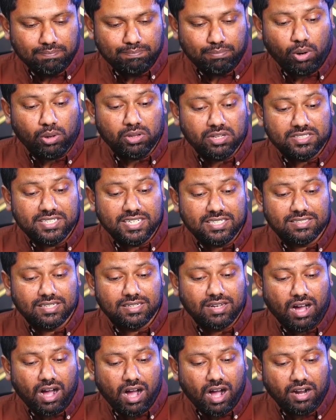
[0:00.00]
Politics and
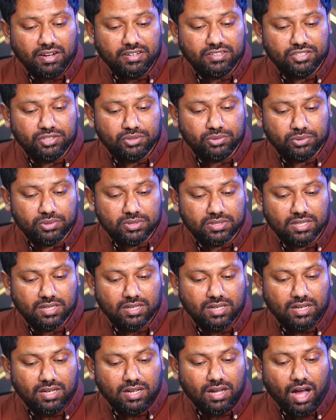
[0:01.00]
hard news
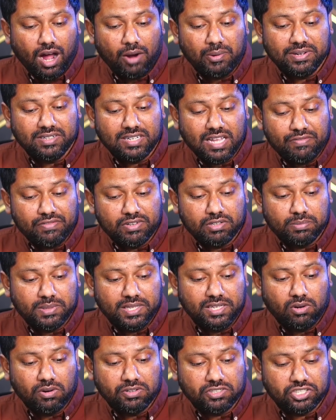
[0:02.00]
are inevitably
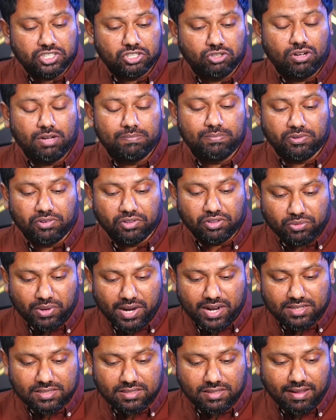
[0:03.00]
going to show up on Threads.